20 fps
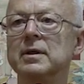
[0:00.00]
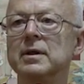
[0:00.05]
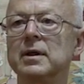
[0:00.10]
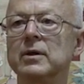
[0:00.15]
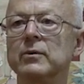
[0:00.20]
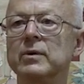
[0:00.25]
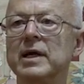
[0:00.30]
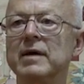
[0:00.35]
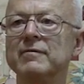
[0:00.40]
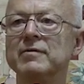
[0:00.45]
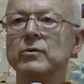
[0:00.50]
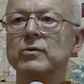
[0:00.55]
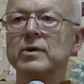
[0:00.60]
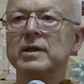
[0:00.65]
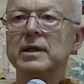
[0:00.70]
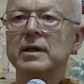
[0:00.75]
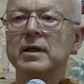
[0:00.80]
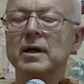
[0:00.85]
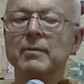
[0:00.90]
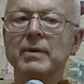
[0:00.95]
And we have it
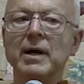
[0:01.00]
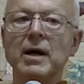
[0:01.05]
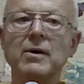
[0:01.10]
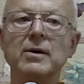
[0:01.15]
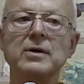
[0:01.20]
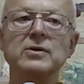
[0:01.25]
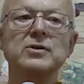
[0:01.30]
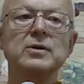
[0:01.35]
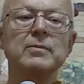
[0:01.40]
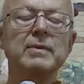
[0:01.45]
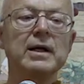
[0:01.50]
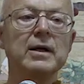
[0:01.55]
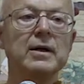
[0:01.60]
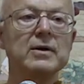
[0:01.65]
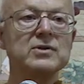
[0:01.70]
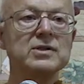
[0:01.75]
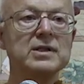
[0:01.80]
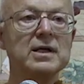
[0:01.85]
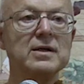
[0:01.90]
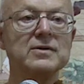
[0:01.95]
within our powers to make
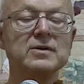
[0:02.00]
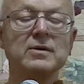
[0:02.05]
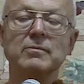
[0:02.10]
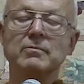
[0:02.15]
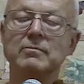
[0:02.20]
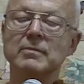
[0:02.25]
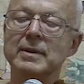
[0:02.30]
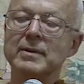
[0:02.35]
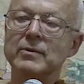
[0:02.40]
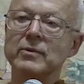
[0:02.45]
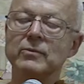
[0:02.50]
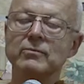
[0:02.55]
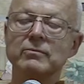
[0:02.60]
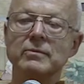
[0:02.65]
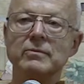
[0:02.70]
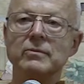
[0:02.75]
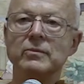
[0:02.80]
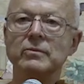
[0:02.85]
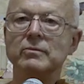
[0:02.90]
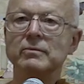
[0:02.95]
ourselves, maybe,
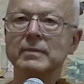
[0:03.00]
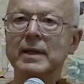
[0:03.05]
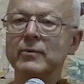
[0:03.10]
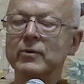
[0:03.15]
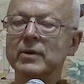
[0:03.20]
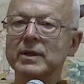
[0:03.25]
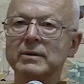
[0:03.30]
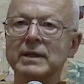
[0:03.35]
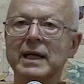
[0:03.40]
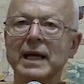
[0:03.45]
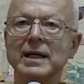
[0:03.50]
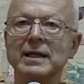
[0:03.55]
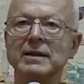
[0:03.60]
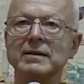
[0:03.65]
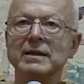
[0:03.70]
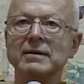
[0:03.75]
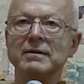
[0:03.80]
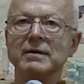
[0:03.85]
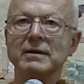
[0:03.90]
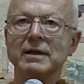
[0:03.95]
maybe we
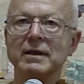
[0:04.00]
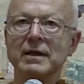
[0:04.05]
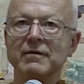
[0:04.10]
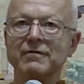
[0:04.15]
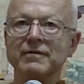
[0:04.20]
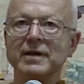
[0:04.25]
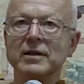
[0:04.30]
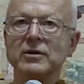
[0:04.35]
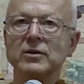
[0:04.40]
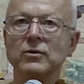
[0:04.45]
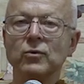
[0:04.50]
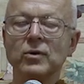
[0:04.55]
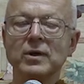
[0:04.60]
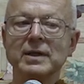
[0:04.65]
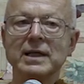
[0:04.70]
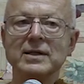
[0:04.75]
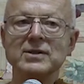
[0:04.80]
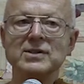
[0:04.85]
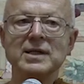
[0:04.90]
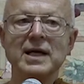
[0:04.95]
can't affect the
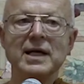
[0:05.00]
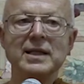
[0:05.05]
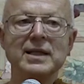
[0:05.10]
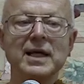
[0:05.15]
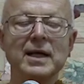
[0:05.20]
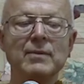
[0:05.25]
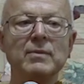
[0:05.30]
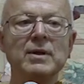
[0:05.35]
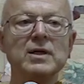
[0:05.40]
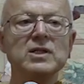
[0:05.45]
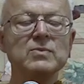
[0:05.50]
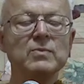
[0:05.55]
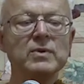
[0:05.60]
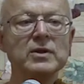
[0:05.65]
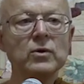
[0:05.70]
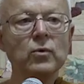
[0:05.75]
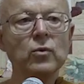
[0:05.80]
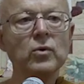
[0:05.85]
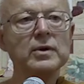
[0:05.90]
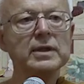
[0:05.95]
world outside that much, but
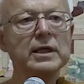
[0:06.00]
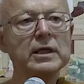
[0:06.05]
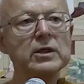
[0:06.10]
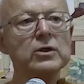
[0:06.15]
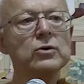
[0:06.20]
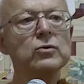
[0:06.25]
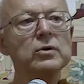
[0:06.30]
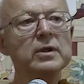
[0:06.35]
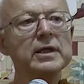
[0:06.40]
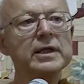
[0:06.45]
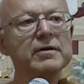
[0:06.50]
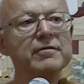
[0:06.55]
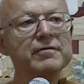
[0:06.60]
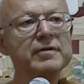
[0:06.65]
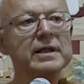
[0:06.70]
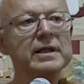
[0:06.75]
the world that you live